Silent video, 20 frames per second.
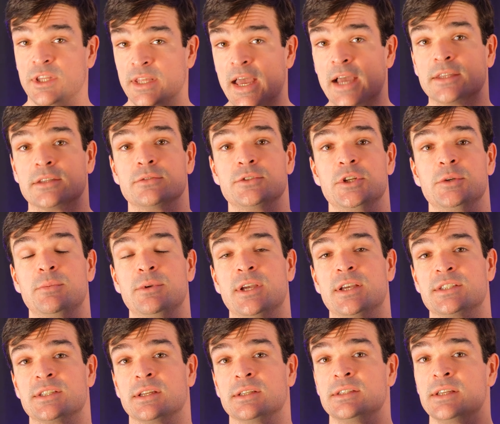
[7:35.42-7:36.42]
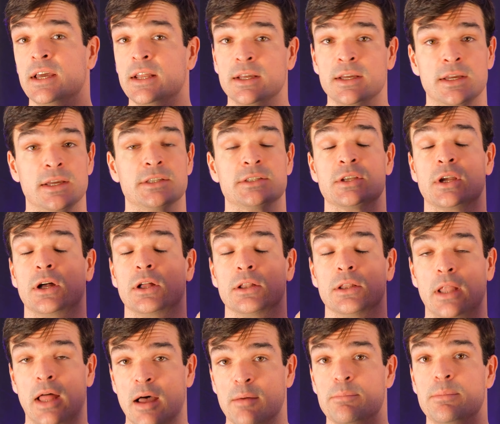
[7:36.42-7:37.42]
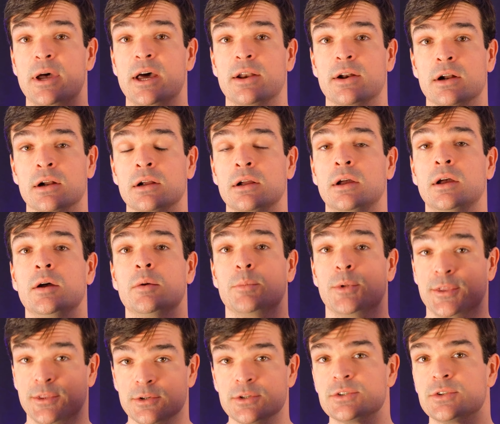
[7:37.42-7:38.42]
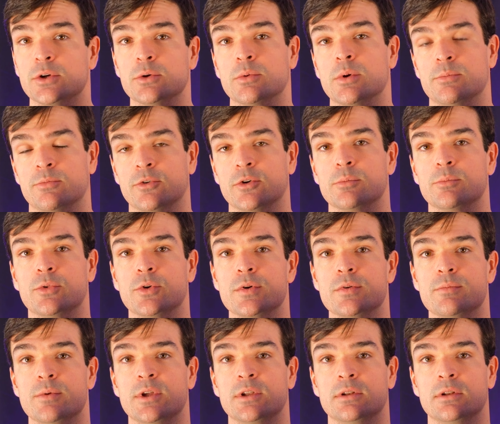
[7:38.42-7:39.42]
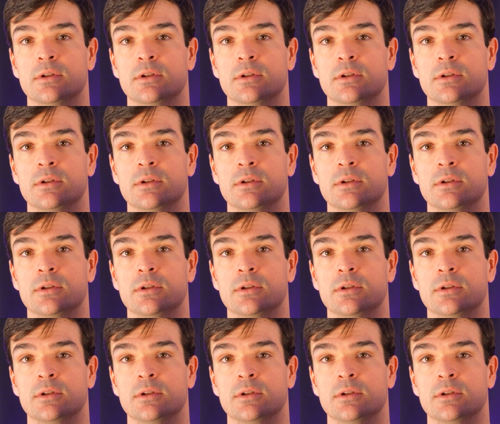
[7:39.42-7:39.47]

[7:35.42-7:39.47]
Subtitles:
the active GPS antenna, it's a lot better, but there's still room for improvement.